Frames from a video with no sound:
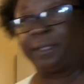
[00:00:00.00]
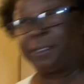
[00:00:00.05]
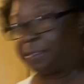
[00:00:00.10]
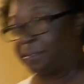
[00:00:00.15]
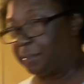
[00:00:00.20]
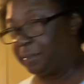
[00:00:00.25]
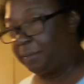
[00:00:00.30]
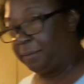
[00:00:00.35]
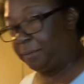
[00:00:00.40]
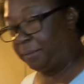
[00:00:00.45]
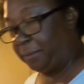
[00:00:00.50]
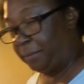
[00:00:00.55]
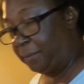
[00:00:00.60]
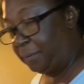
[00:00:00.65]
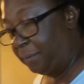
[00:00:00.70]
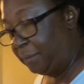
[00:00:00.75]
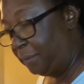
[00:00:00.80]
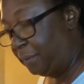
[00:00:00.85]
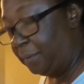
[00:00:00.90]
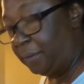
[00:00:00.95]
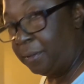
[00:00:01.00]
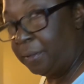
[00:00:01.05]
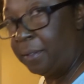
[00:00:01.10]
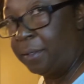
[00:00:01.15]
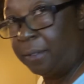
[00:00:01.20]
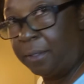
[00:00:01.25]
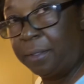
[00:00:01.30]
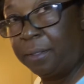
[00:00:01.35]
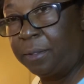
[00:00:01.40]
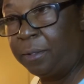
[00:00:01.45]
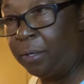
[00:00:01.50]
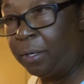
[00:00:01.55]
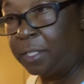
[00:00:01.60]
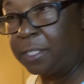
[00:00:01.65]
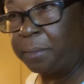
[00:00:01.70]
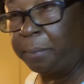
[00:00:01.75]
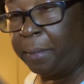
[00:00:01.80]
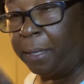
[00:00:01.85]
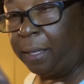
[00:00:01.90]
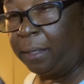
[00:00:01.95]
is, you can
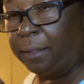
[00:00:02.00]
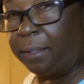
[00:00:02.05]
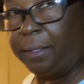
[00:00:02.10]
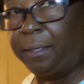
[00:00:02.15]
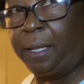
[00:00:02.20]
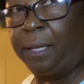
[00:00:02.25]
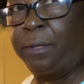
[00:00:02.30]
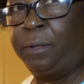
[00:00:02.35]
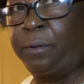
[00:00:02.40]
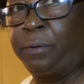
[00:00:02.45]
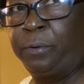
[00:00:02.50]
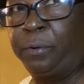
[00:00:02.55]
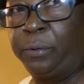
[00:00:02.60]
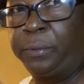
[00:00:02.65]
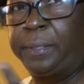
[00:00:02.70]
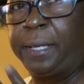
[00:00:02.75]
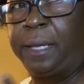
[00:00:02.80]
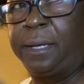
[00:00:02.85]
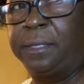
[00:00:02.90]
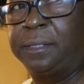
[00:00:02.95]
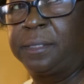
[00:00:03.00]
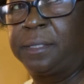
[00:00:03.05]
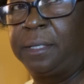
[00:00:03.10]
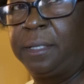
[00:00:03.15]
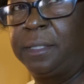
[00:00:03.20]
smell it and you know that it's